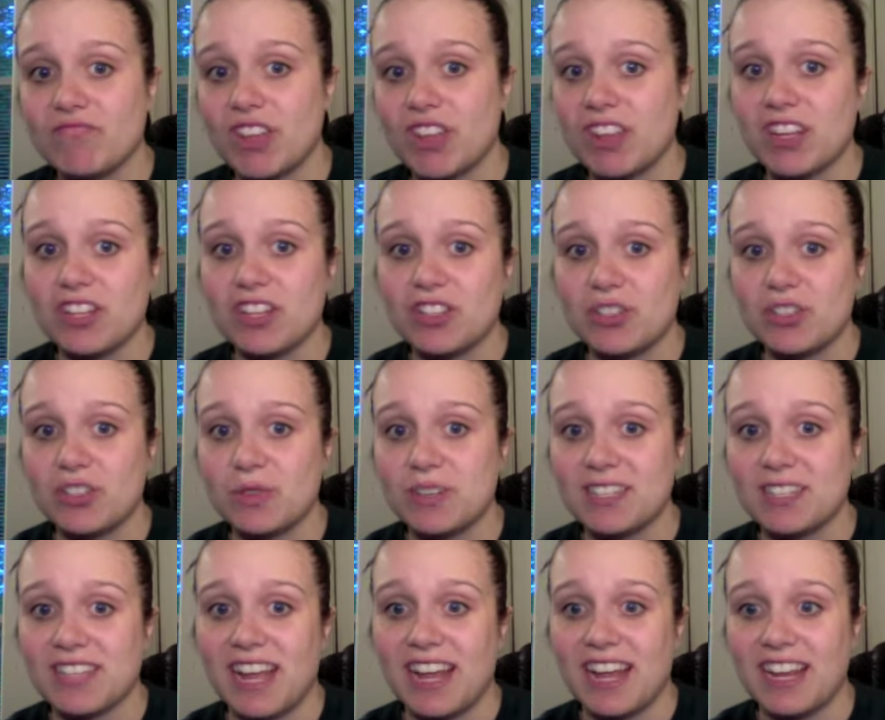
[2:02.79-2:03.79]
Nothing too
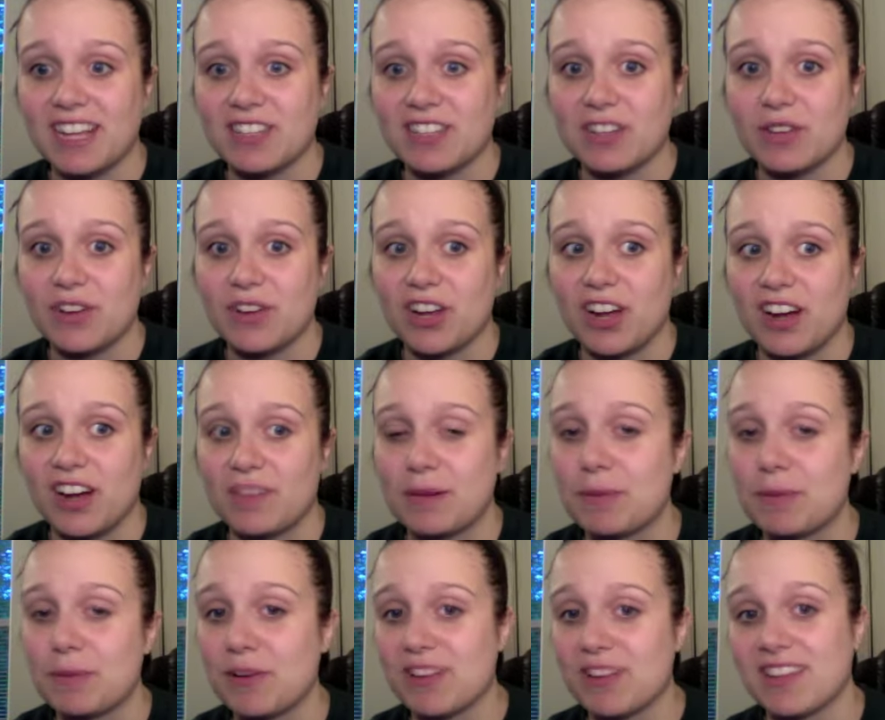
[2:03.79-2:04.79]
exciting's going on. My
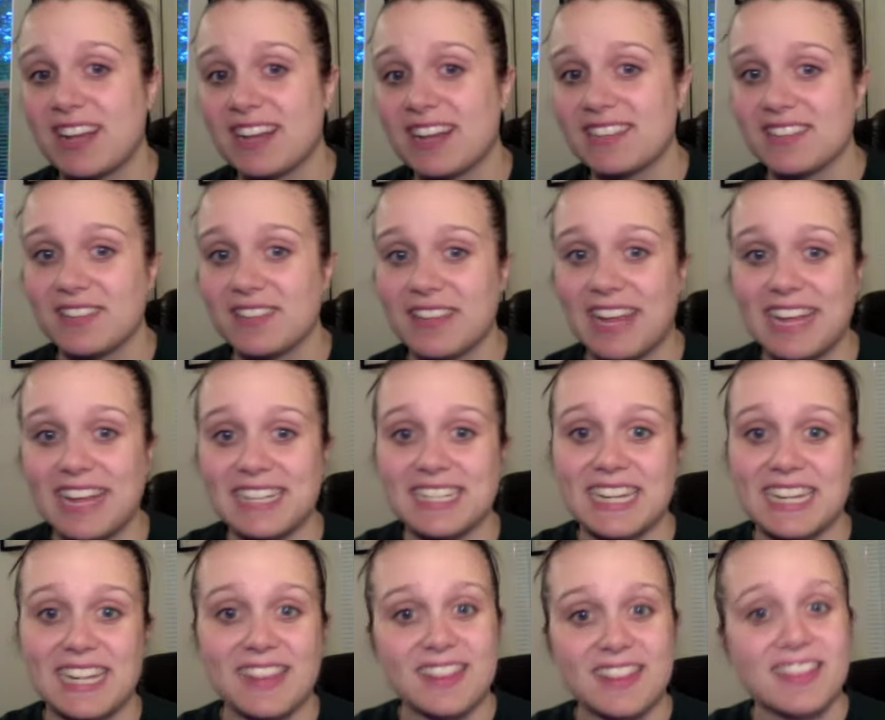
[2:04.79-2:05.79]
birthday is on the
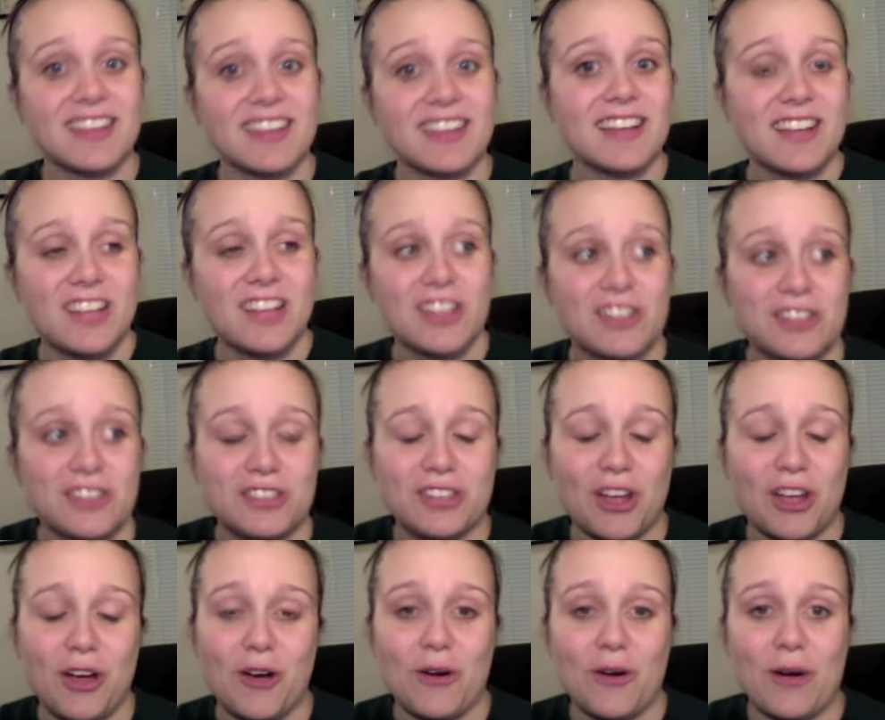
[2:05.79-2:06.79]
18th, so
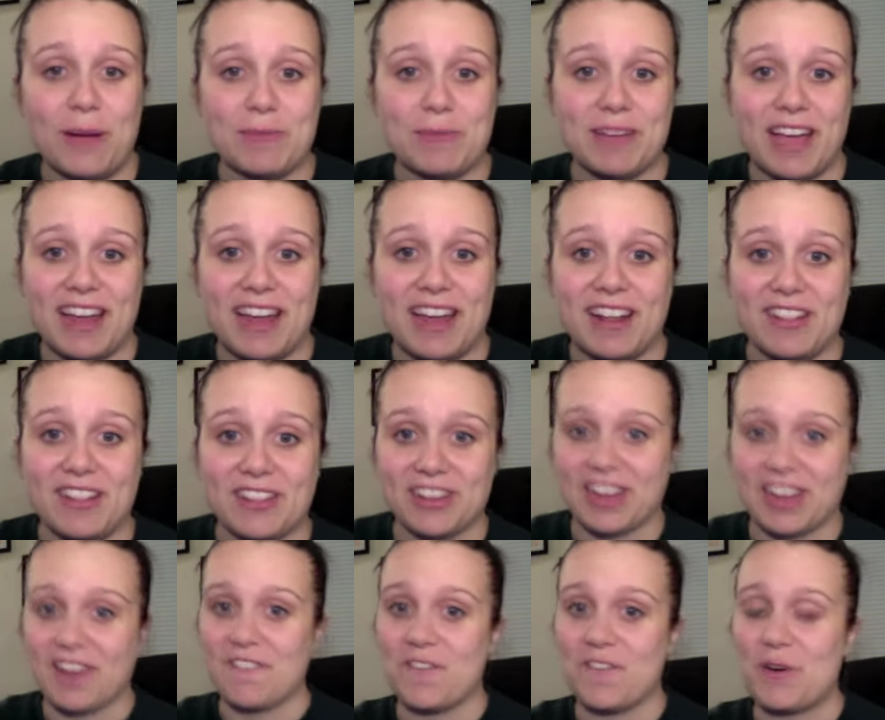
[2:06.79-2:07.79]
I'm kind of
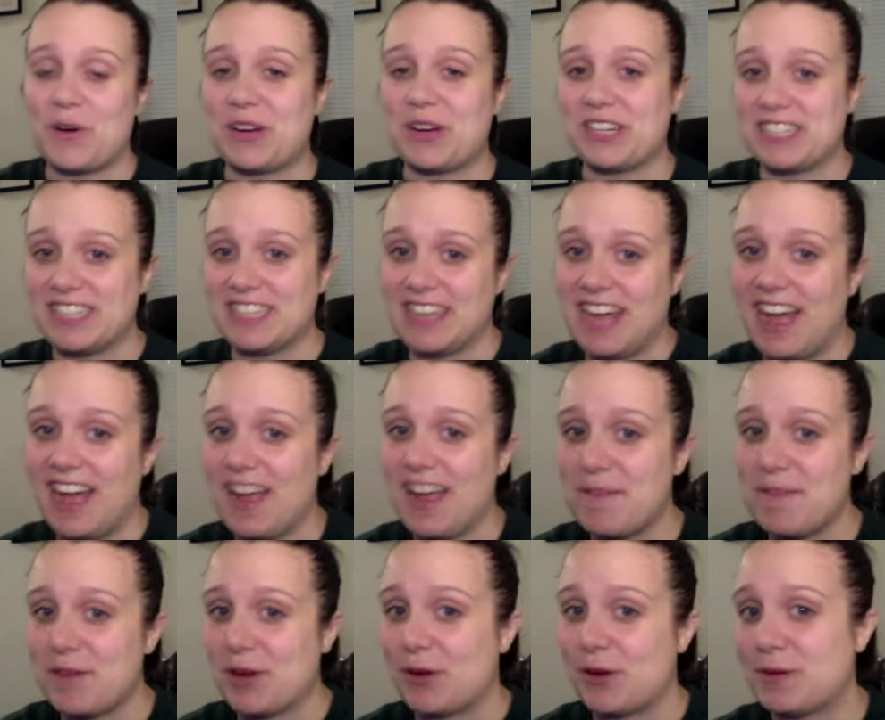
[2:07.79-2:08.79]
looking forward to that.
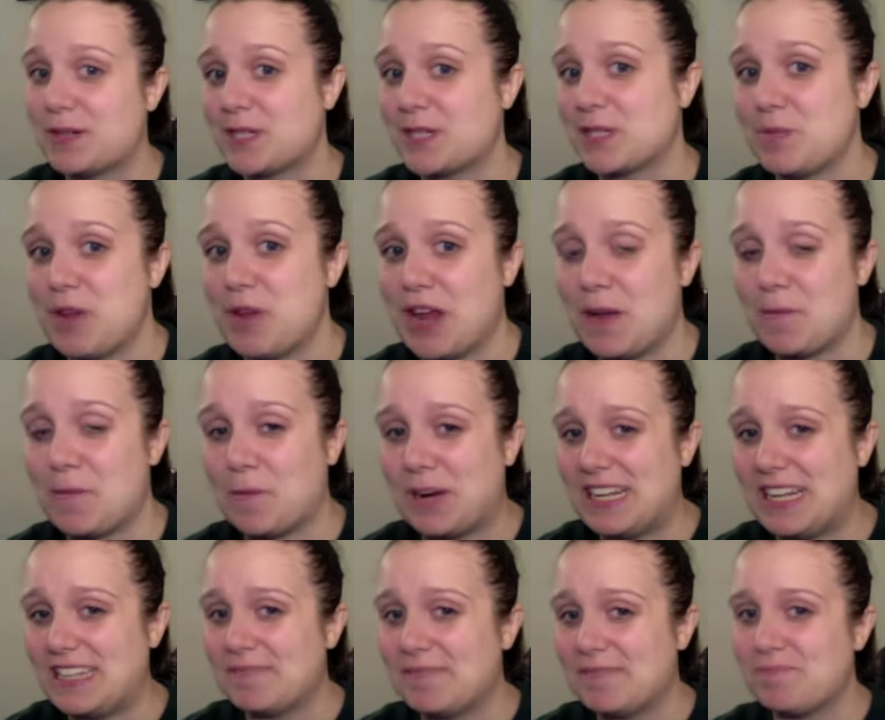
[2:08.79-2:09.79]
My goal is to be
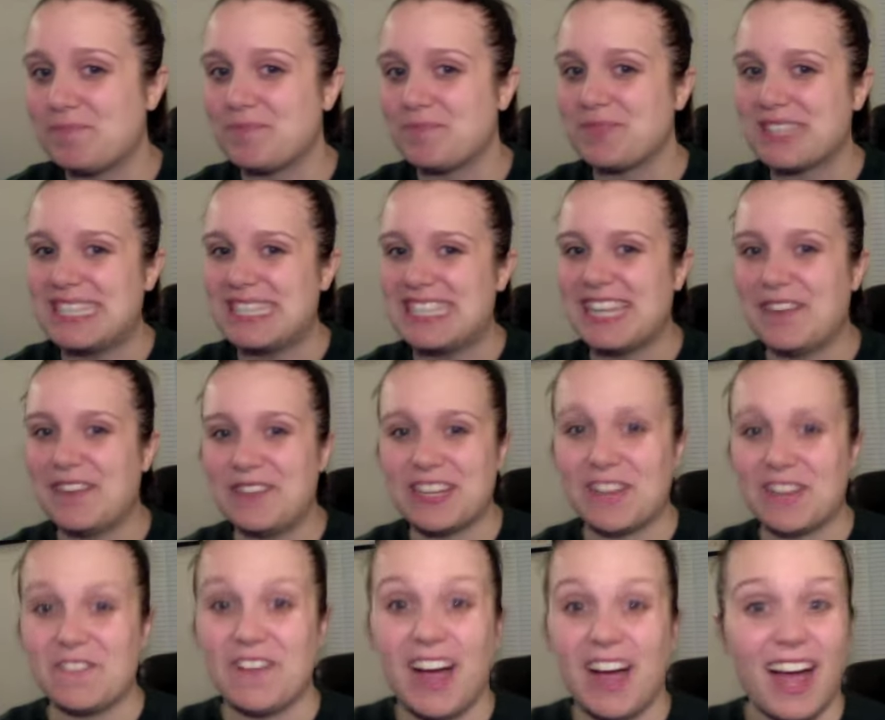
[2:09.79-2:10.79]

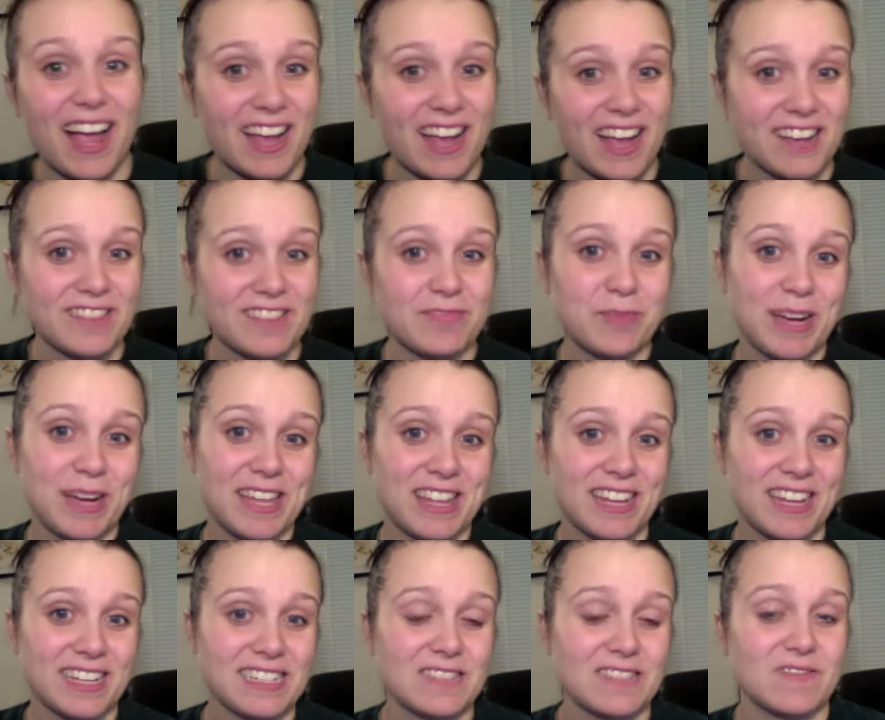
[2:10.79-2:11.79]
175 by
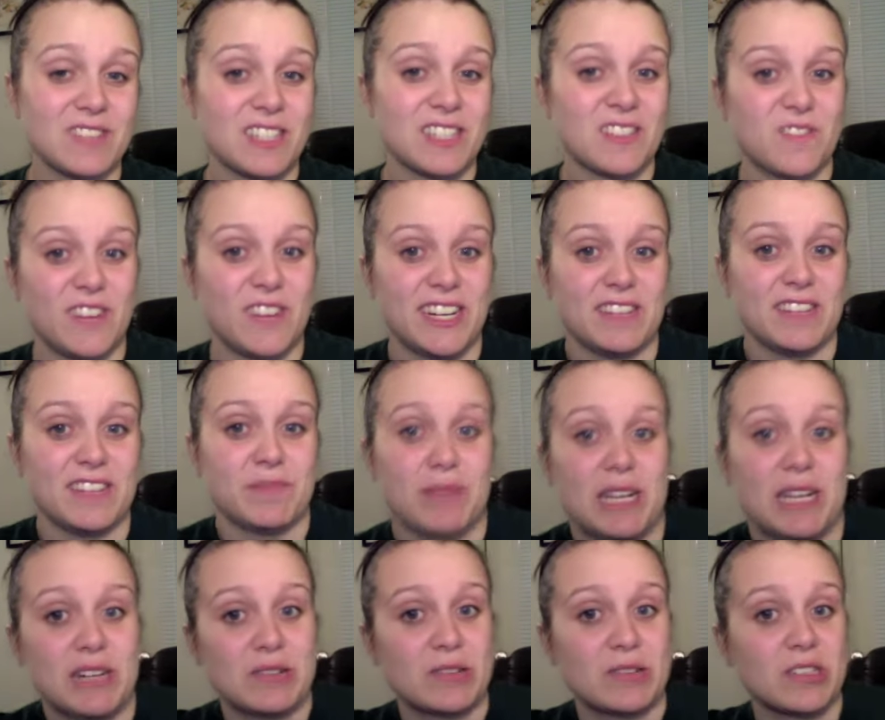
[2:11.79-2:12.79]
then. That's 5
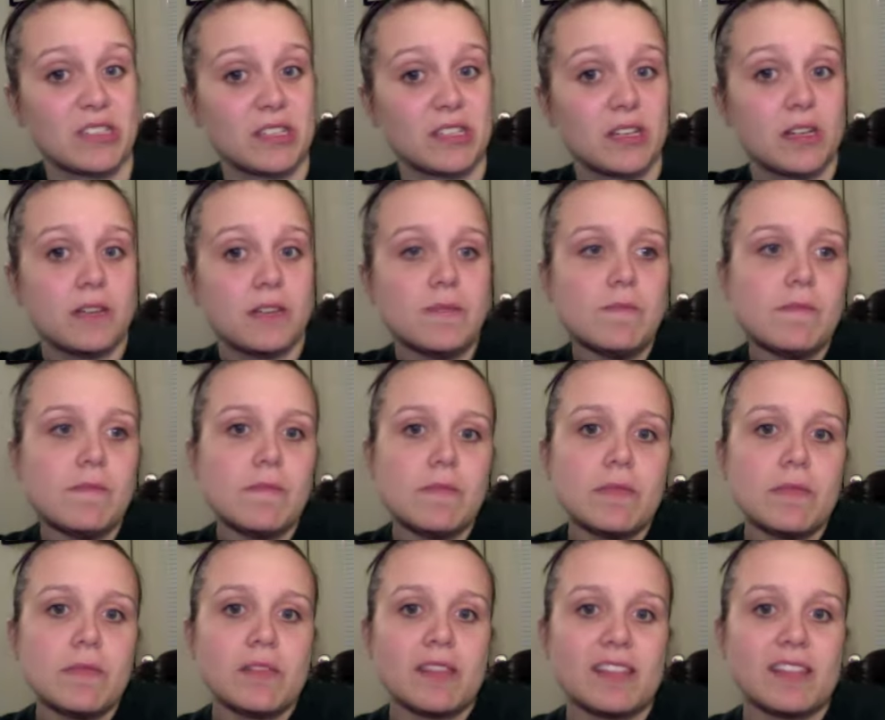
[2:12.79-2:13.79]
pounds
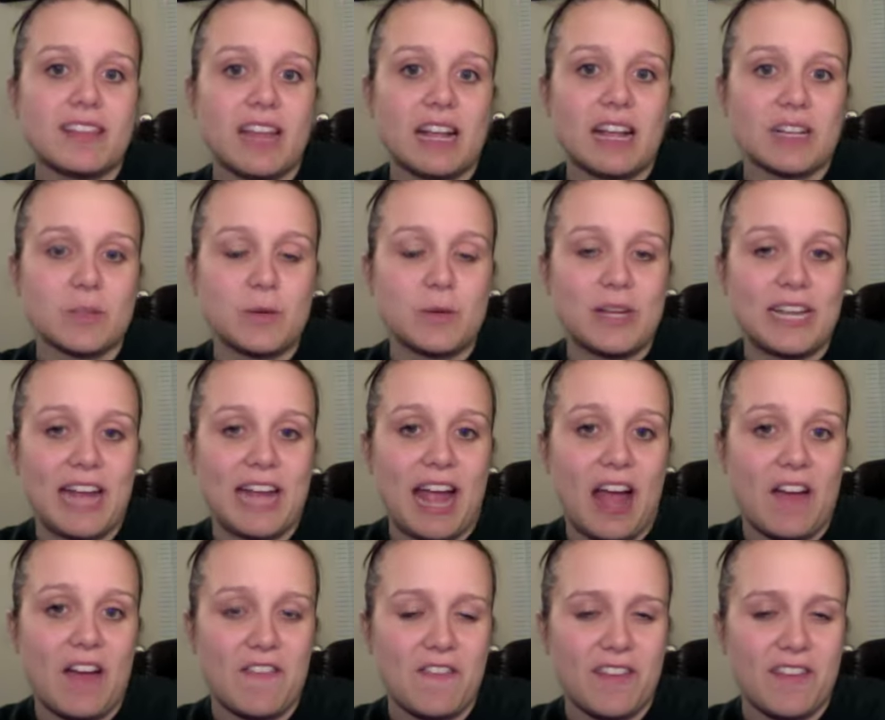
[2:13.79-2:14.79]
in the next week and a
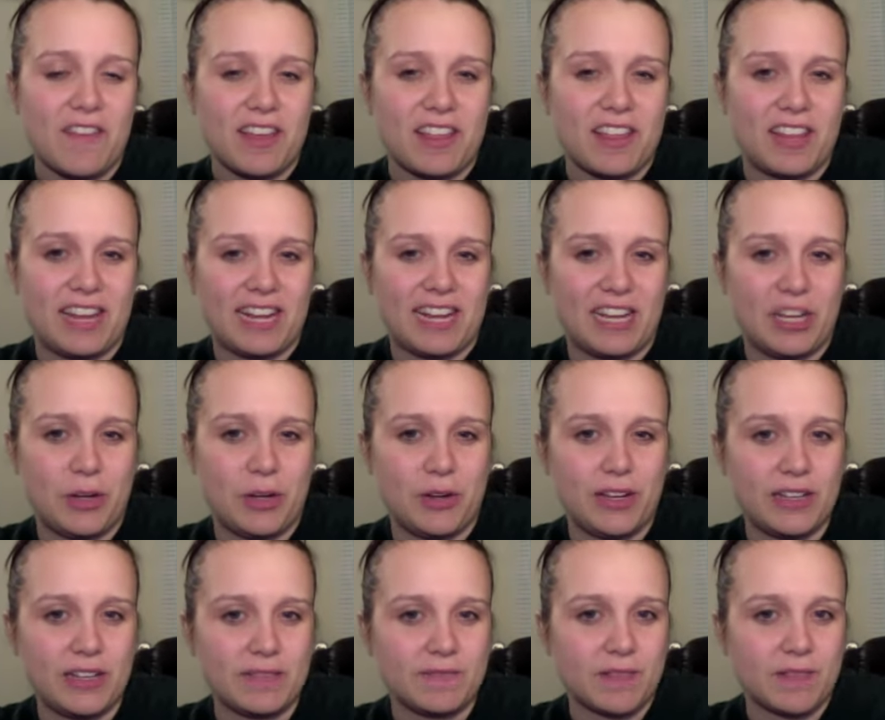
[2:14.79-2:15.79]
half. I think I can do it.